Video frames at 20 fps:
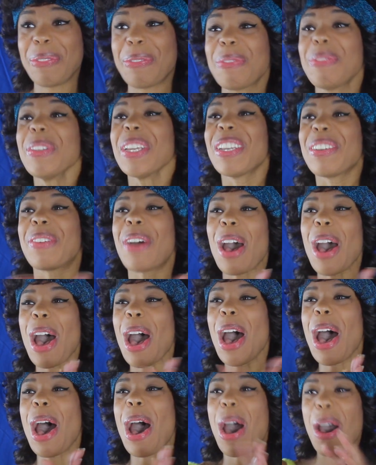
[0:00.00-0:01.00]
nothing more than
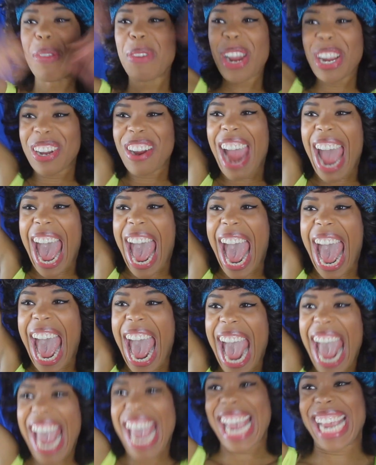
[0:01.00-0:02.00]
to see the real
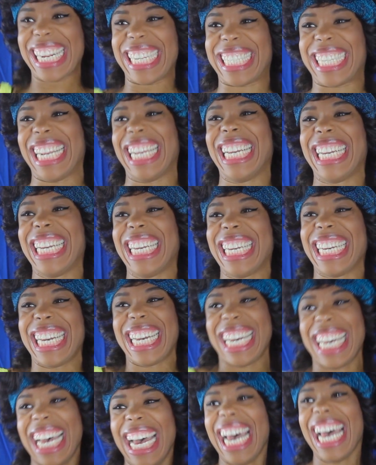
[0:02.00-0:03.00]
you and have you
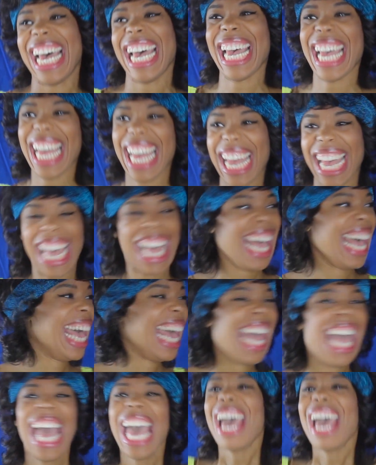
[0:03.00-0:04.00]
share your art with
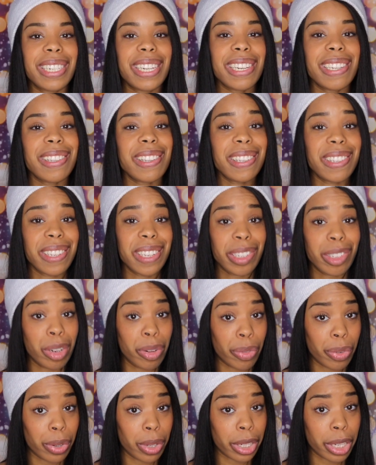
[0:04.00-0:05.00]
them. 'Tis the season
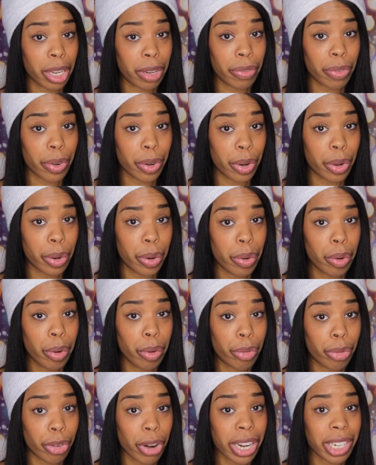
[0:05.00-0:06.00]
for looking for new,
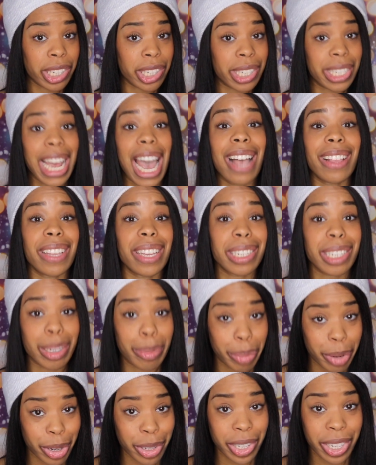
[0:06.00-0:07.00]
fresh talent
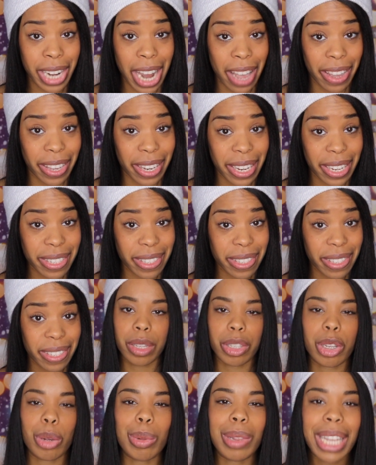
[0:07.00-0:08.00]
and personalities.
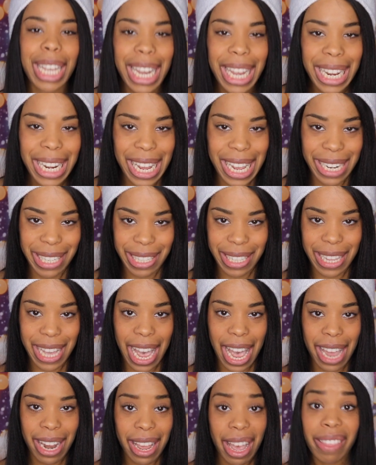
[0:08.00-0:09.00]
So lean into
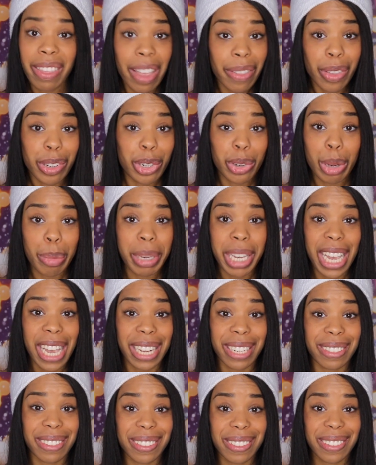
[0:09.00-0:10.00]
that and let the joy begin.